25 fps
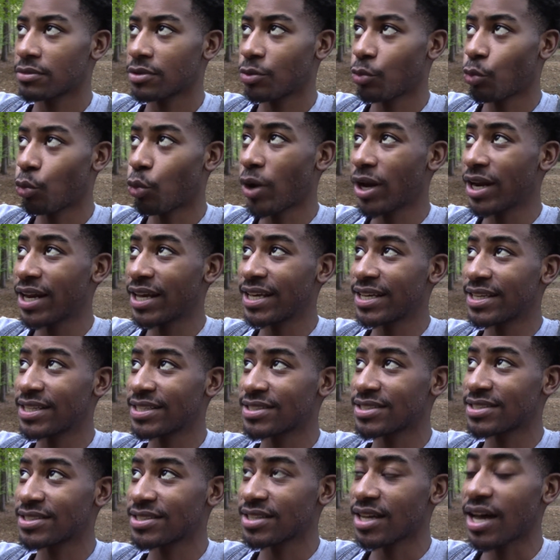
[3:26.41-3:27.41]
What
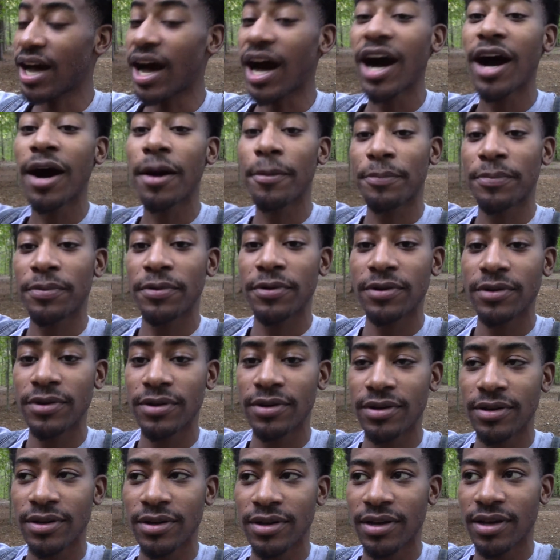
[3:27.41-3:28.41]
is up
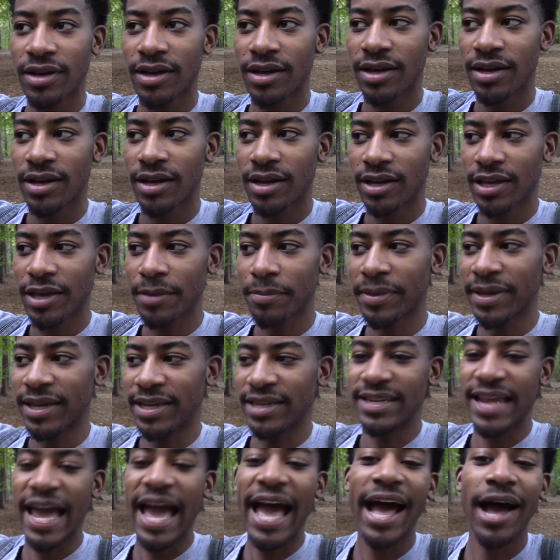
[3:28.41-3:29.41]
can be
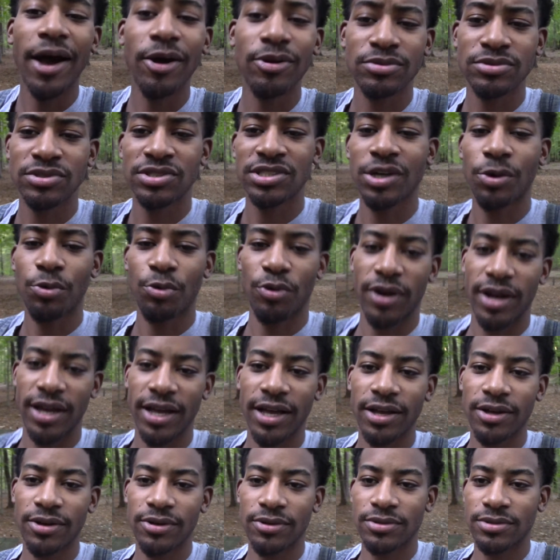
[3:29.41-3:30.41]
down somewhere
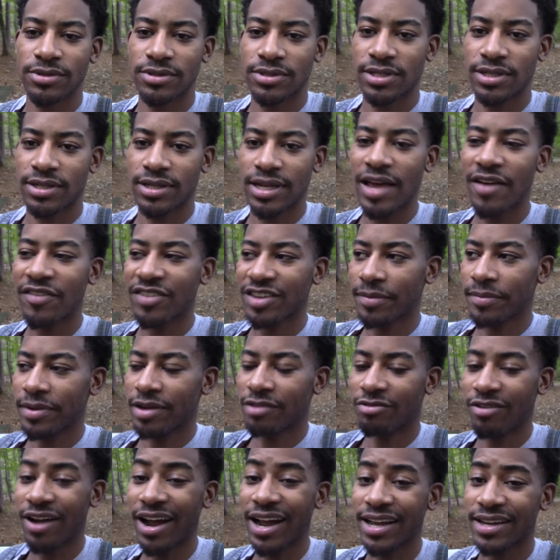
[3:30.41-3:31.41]
else, and left can be
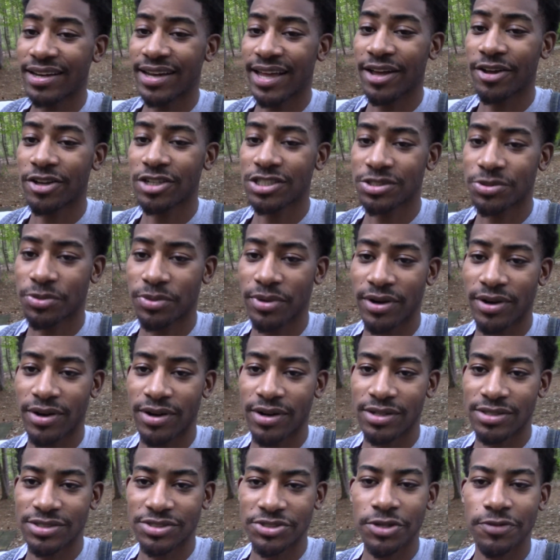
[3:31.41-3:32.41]
right
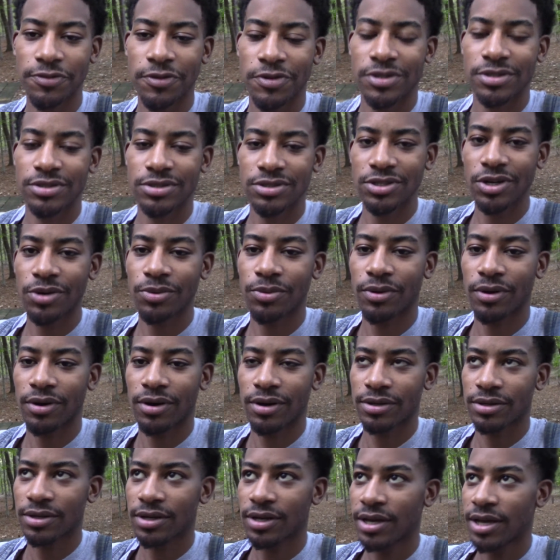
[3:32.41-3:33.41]
elsewhere, and so forth and so
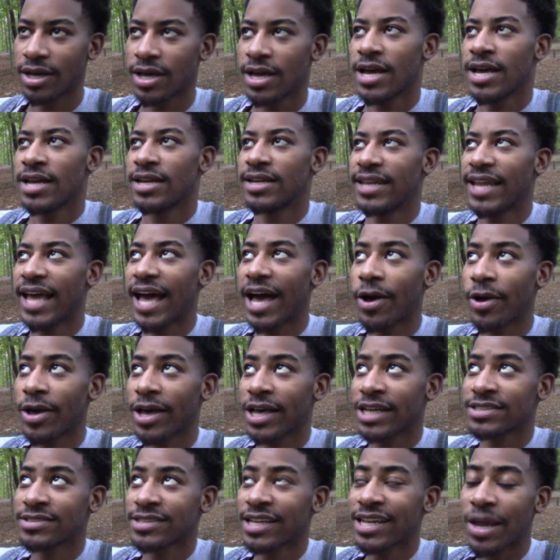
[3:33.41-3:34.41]
on. Now,
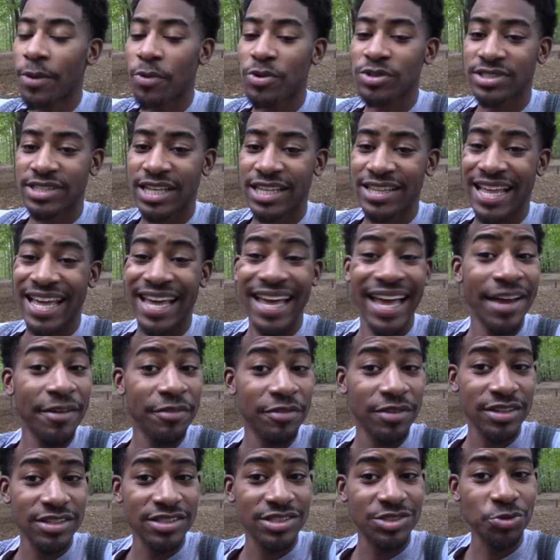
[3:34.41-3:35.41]
it's not like we're saying that
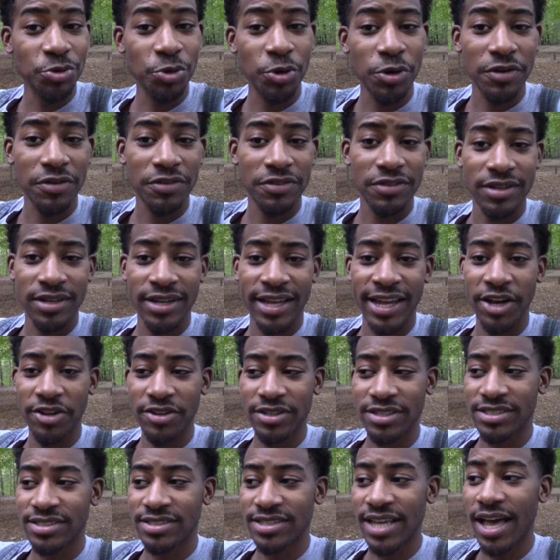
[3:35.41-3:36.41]
heaven is north and hell
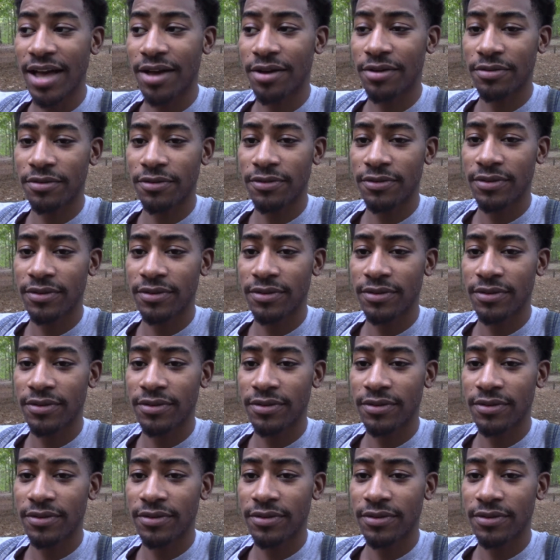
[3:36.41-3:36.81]
is south,